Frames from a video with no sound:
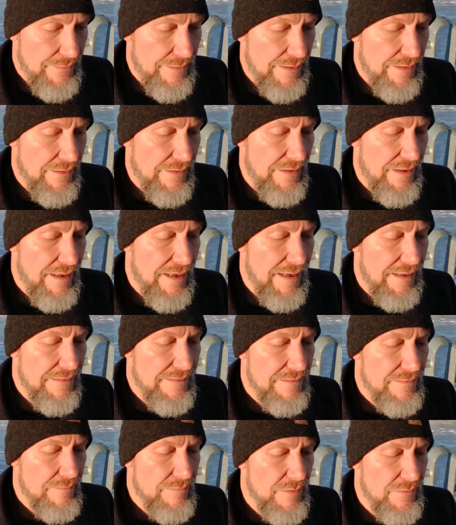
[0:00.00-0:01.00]
to it or
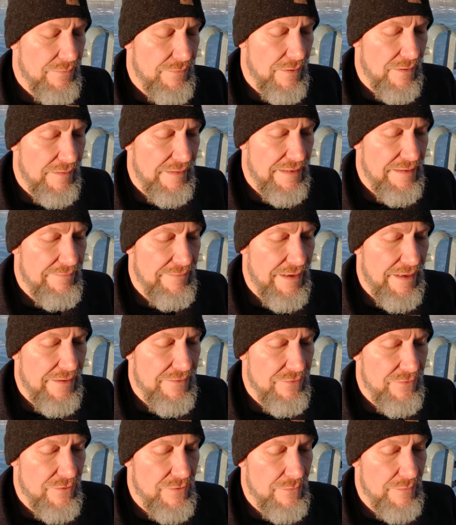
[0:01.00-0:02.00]
not before
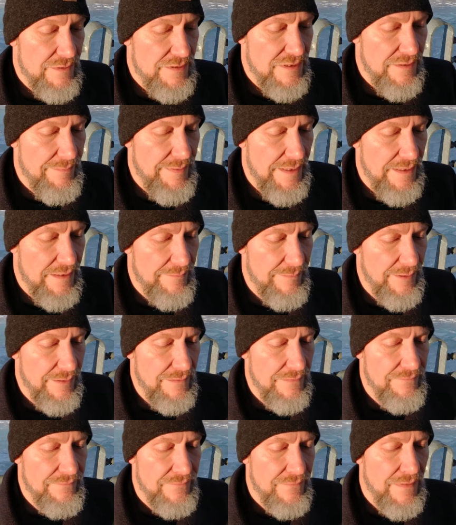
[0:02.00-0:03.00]
Levan drew was
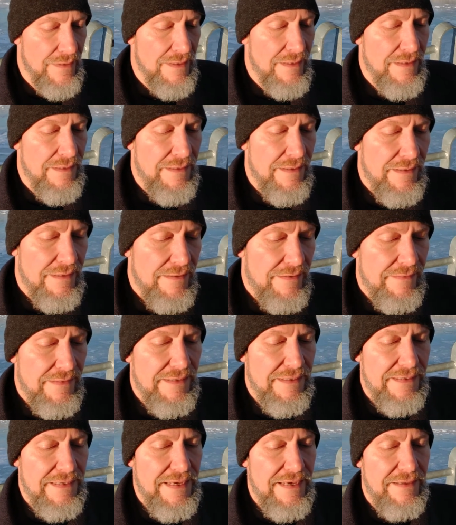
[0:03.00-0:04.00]
debatable.
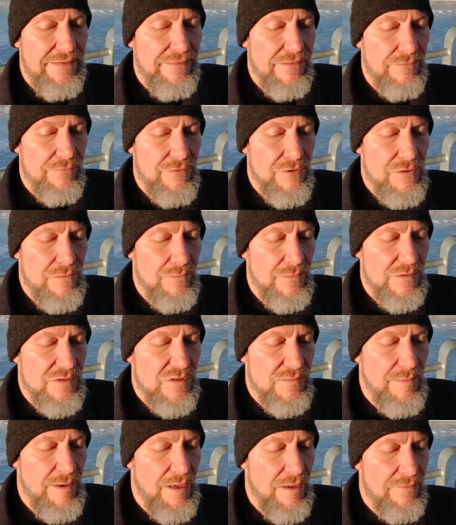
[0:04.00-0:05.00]
Then again, the room was
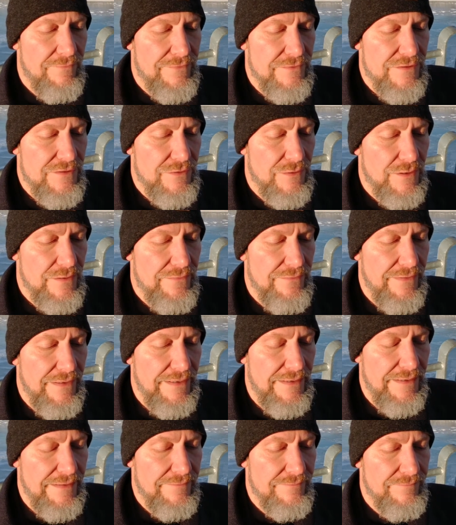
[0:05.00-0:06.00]
small for sword
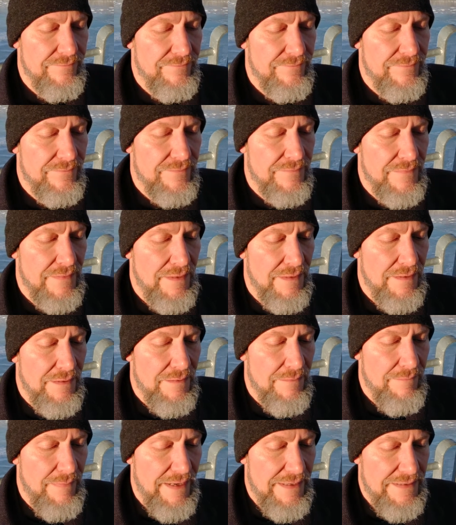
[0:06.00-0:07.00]
fighting.
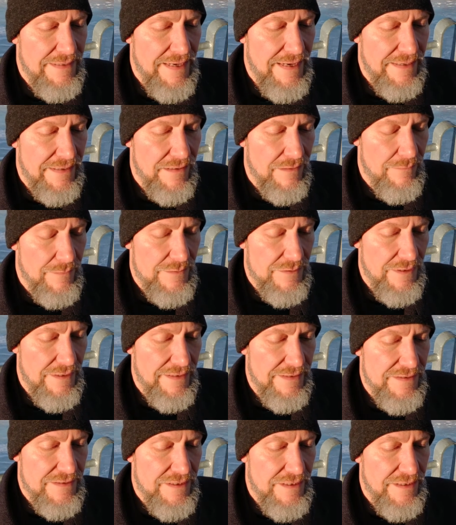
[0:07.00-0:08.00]
My dagger was
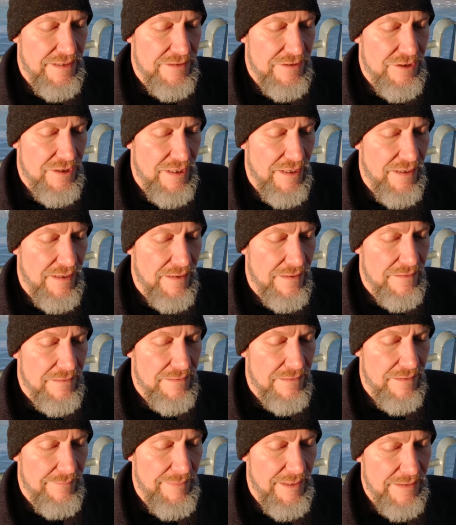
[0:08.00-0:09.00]
on a sitting chair
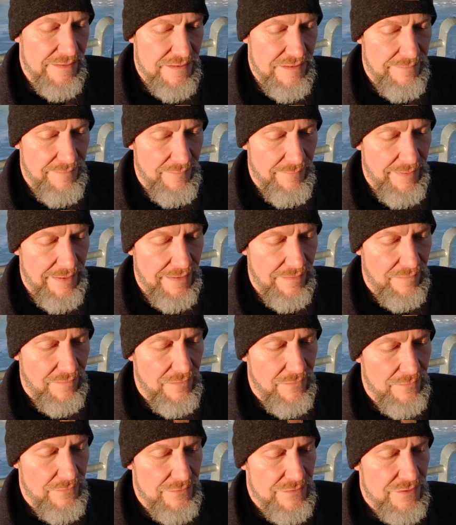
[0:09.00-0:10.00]
among some of my
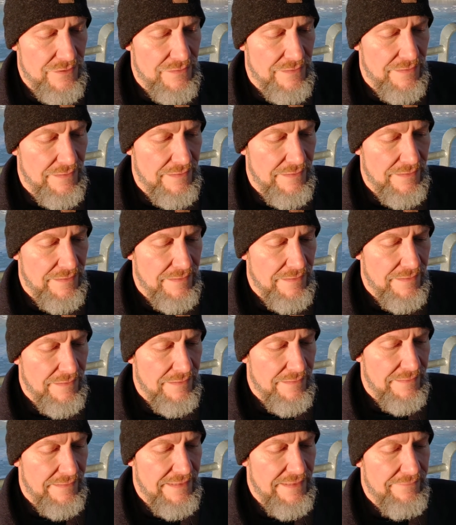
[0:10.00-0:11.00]
clothes.
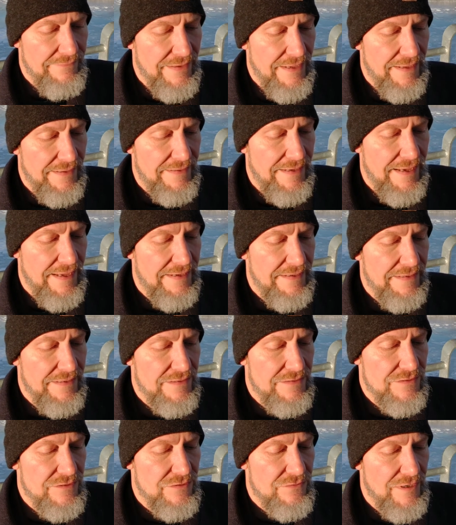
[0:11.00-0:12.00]
Levan had
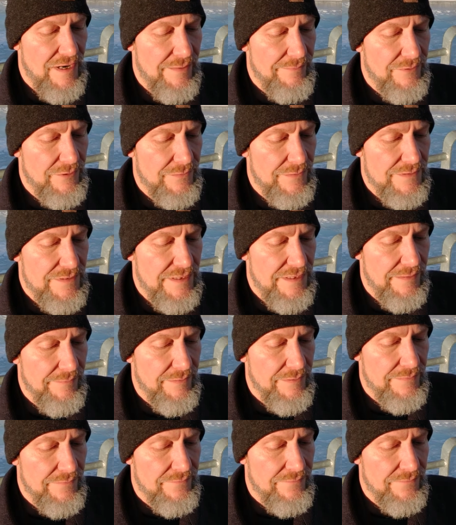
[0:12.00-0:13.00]
his strapped to his hip.